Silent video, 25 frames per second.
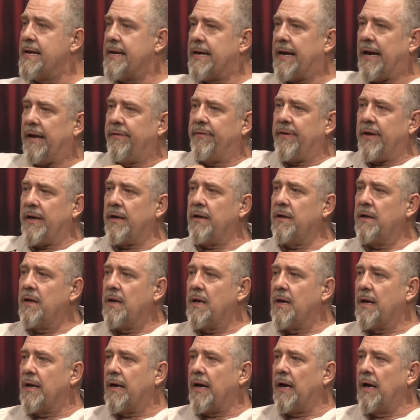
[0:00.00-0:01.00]
And then
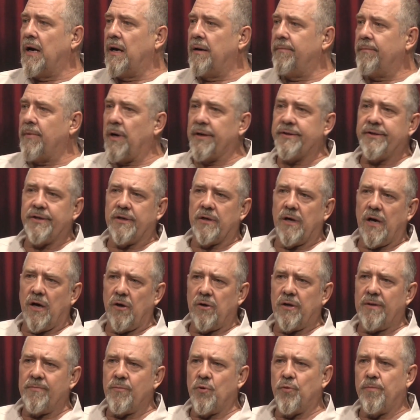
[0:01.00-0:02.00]
I did a
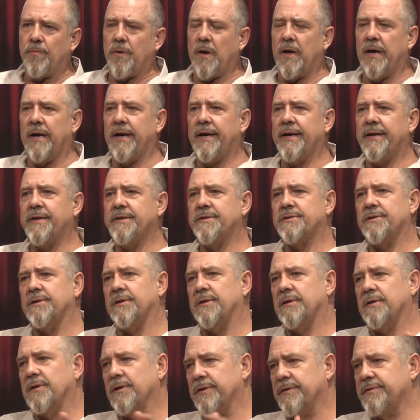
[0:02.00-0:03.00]
whole lot more plays and
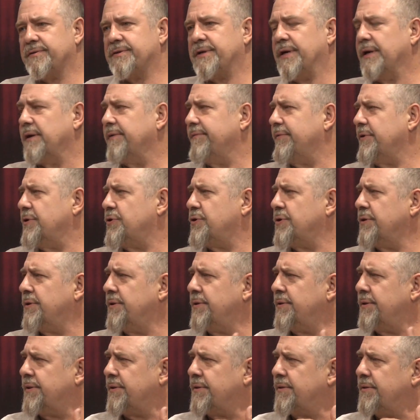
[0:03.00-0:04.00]
a lot of
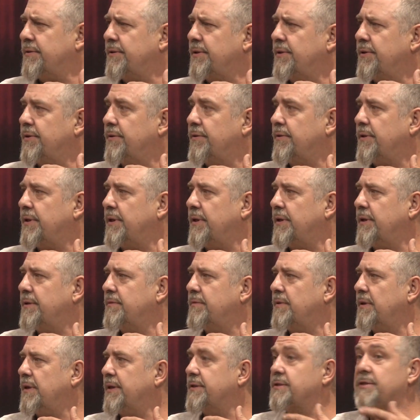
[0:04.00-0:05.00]
television, and
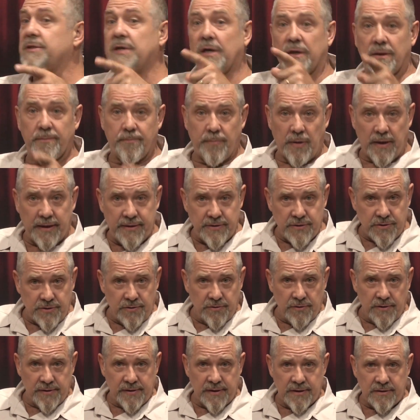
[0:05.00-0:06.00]
I'd started play
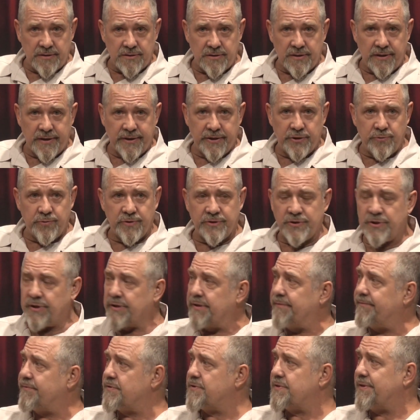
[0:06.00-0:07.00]
school at that stage, which I
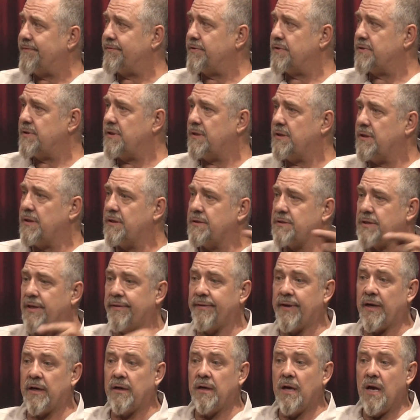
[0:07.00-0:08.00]
did for 17 years.
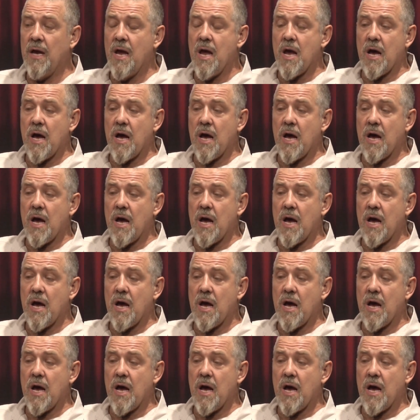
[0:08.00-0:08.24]
And then